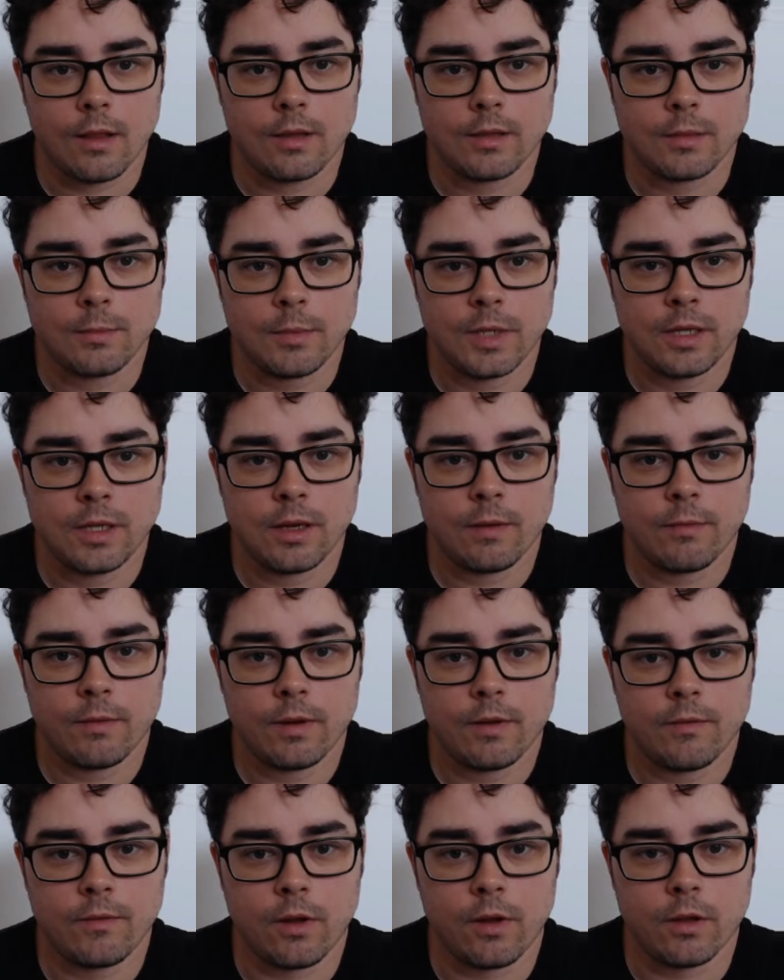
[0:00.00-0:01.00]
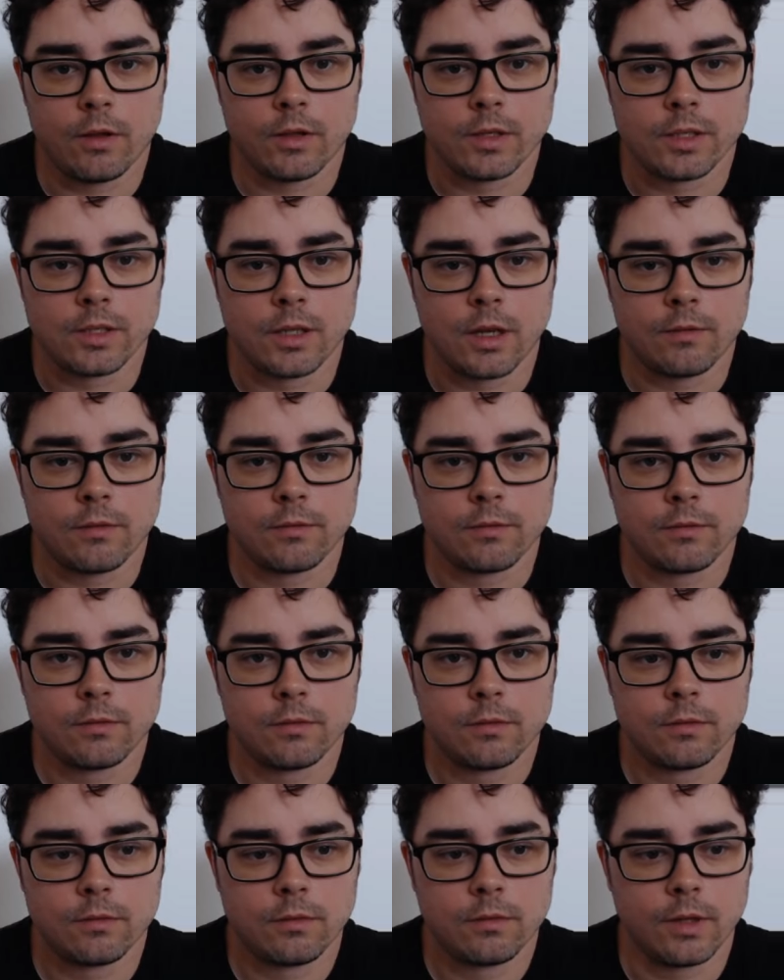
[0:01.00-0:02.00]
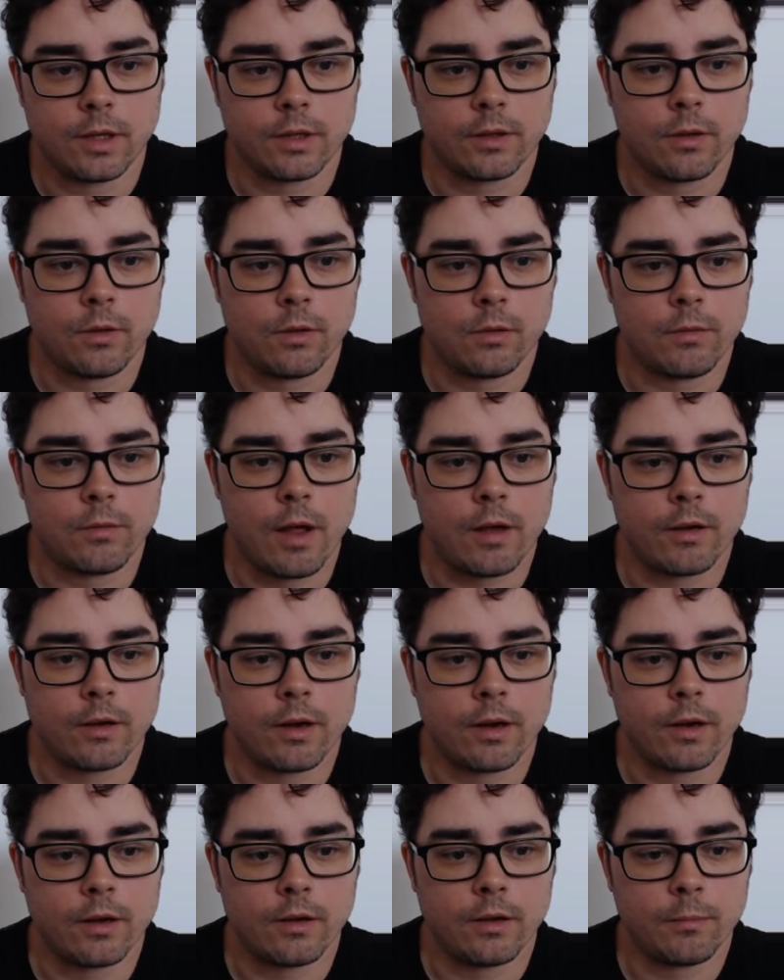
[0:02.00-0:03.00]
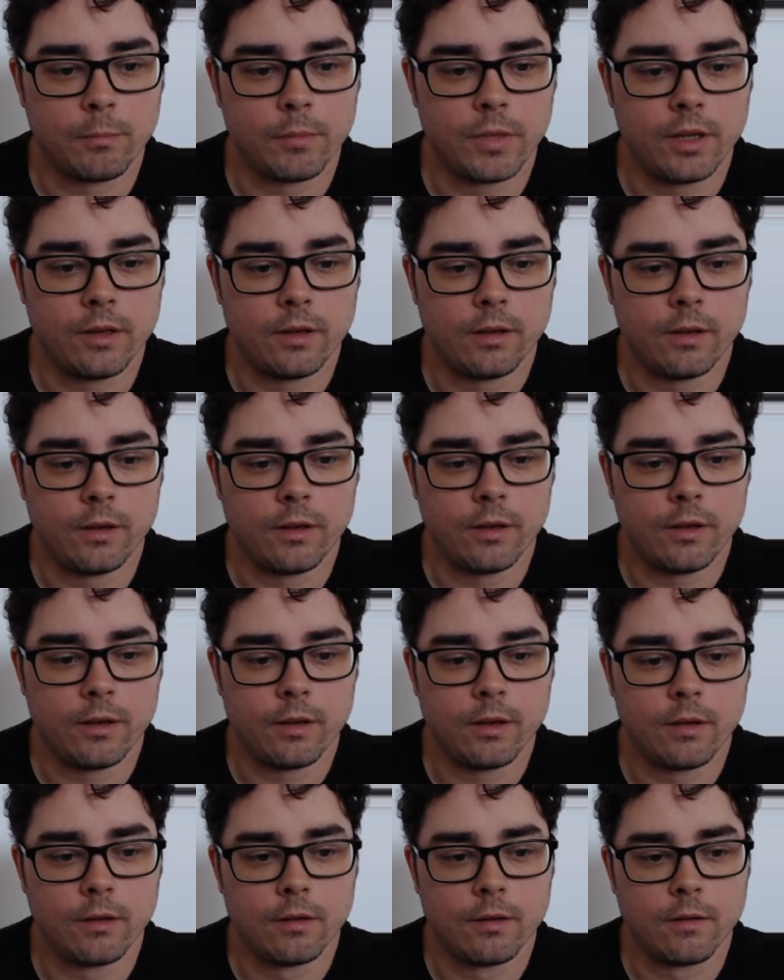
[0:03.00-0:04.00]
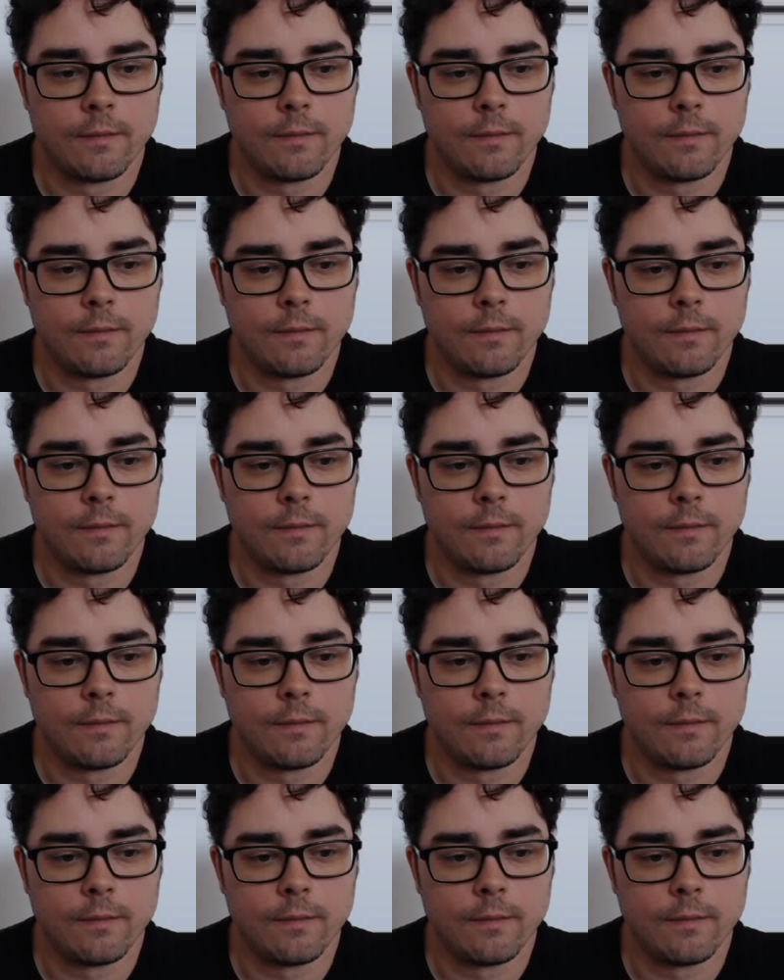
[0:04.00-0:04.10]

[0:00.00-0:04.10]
lets me get rid of all this stuff. Like the whole router can be deleted now